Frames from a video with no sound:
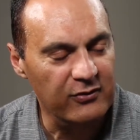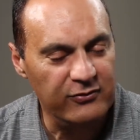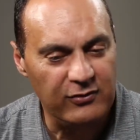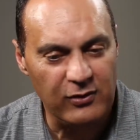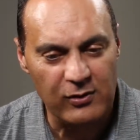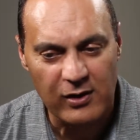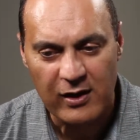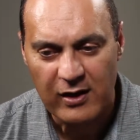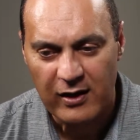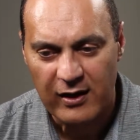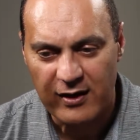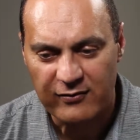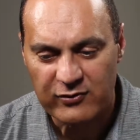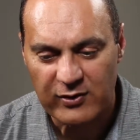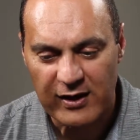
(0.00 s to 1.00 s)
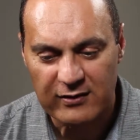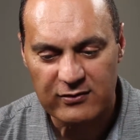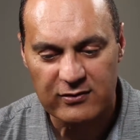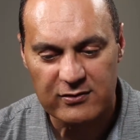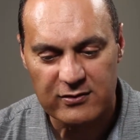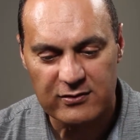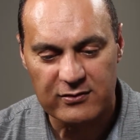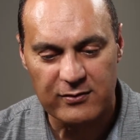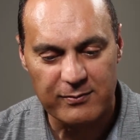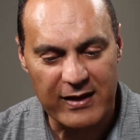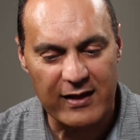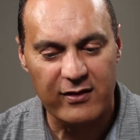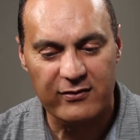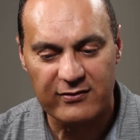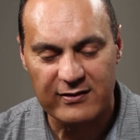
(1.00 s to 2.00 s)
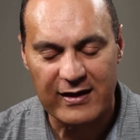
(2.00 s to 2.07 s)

So I've tried to balance